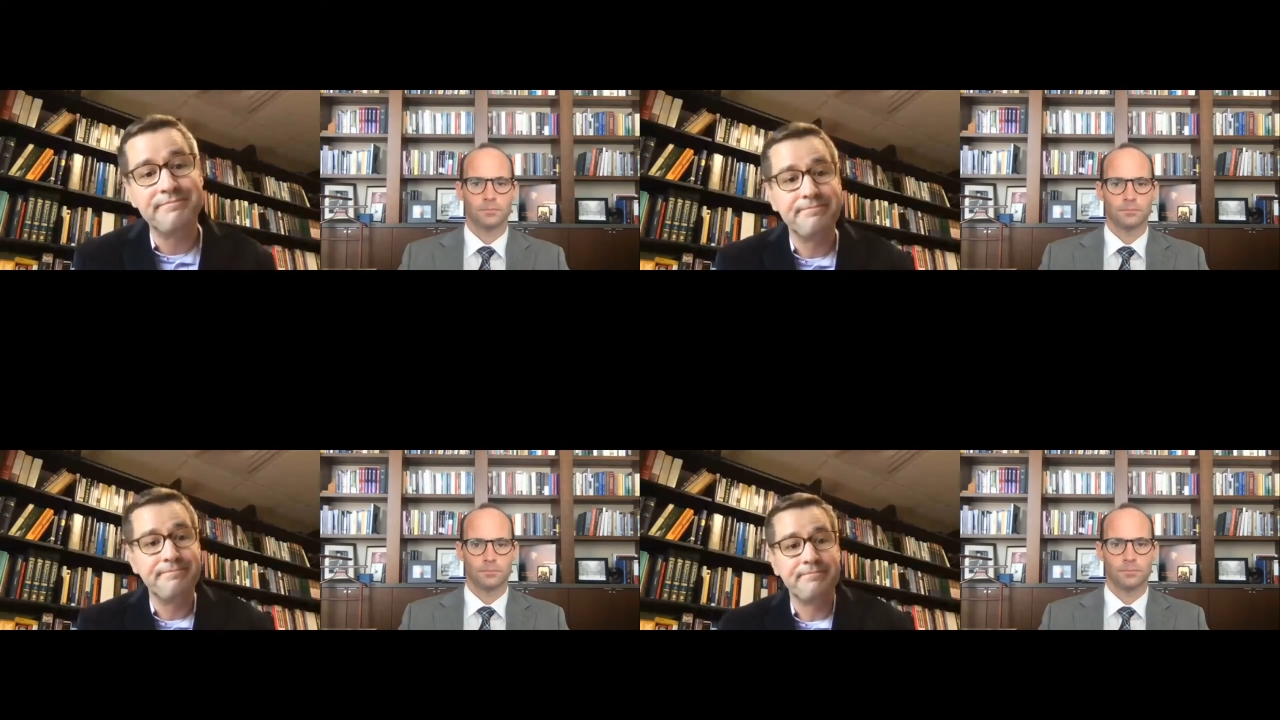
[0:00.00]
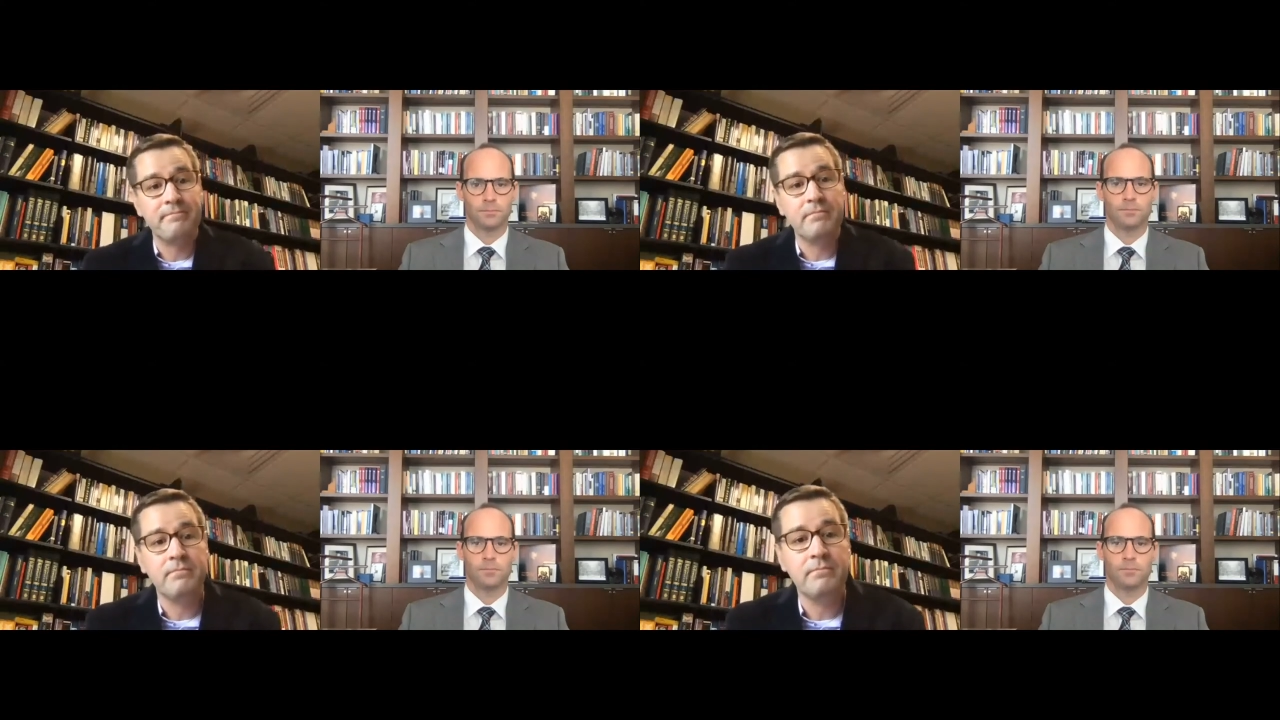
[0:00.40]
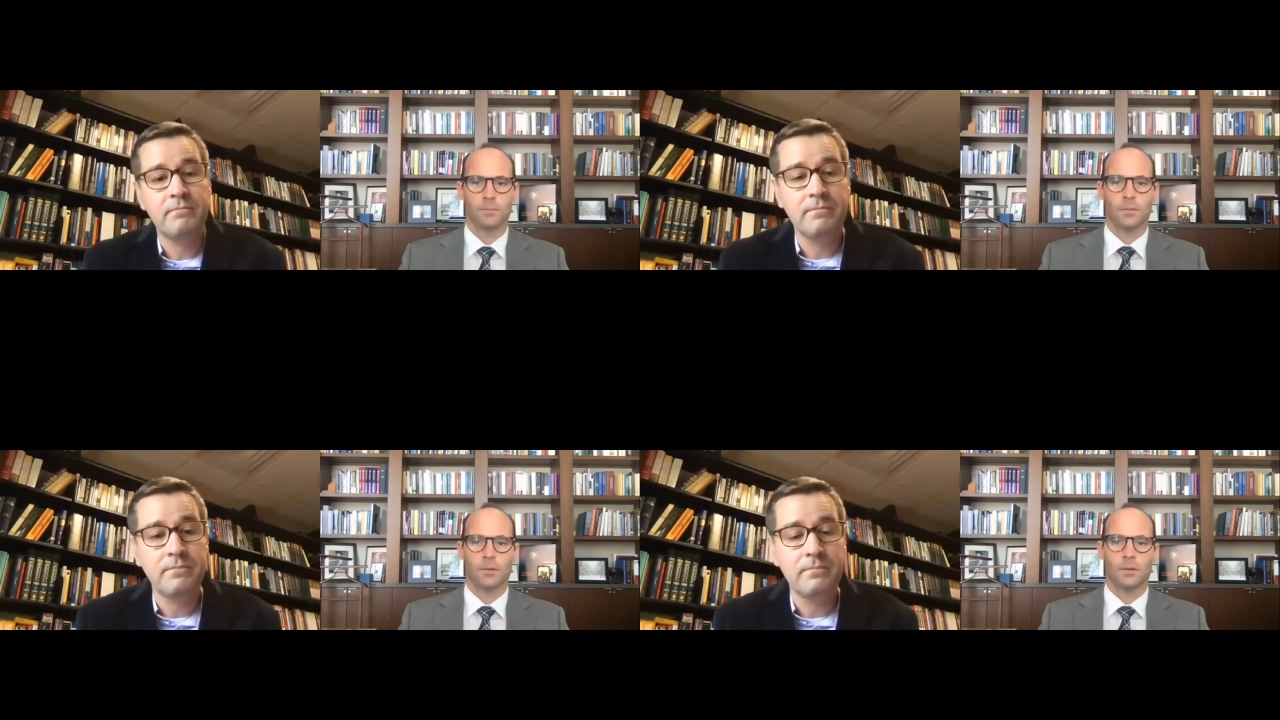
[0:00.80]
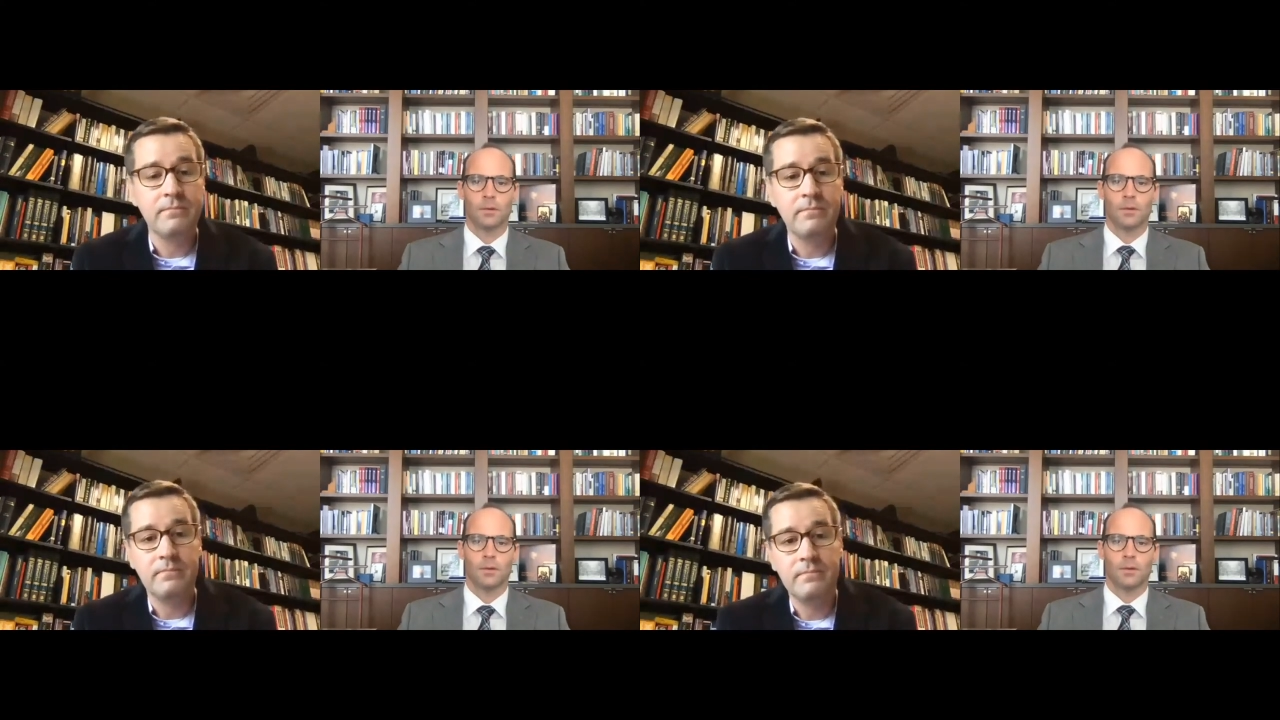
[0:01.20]

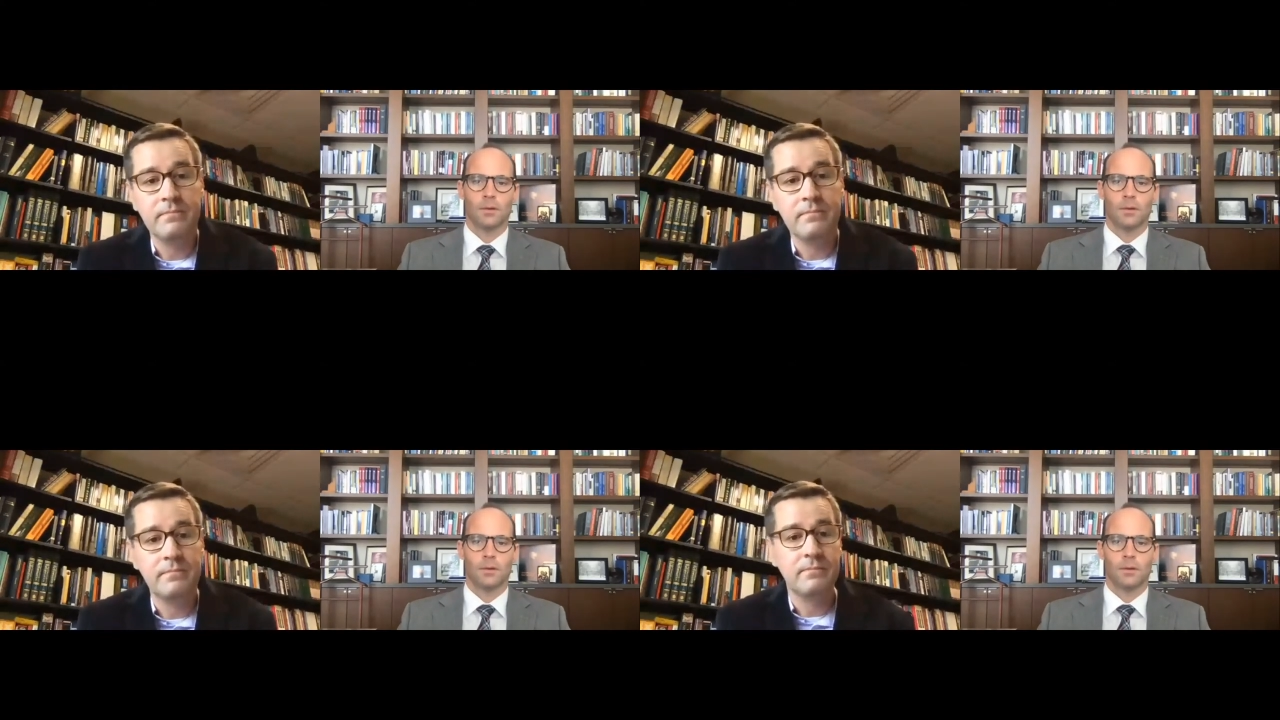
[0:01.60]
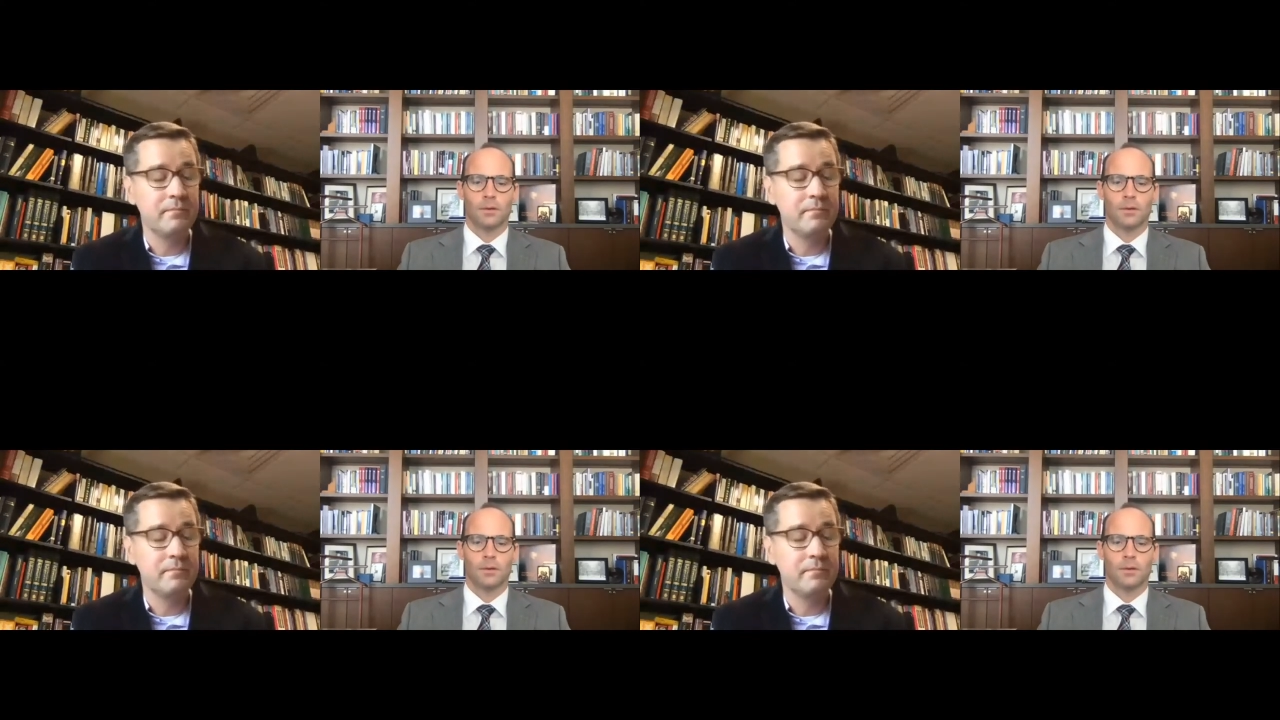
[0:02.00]
(no one is talking)